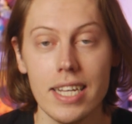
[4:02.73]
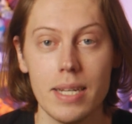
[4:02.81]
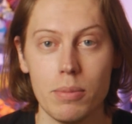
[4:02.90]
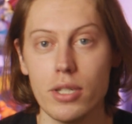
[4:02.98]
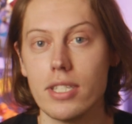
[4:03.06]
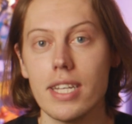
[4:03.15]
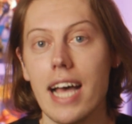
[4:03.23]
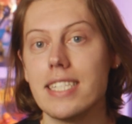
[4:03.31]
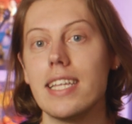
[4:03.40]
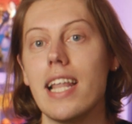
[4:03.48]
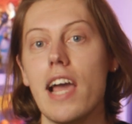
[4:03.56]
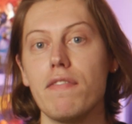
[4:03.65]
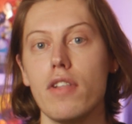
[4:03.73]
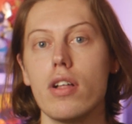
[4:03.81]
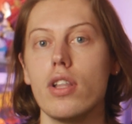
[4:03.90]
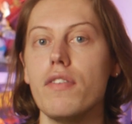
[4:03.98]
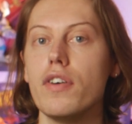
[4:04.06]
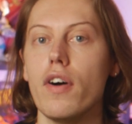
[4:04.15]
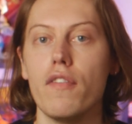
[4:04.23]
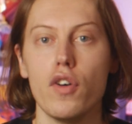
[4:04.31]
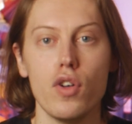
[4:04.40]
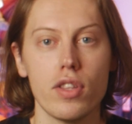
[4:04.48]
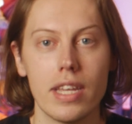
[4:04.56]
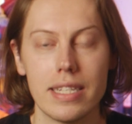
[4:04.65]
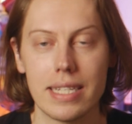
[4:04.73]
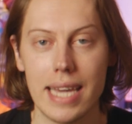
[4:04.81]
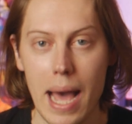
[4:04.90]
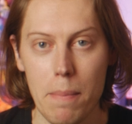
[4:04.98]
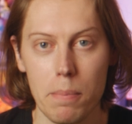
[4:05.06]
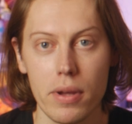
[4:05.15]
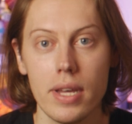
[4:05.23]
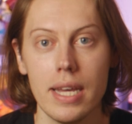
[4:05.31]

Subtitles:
but as a lifelong lover of all things camp,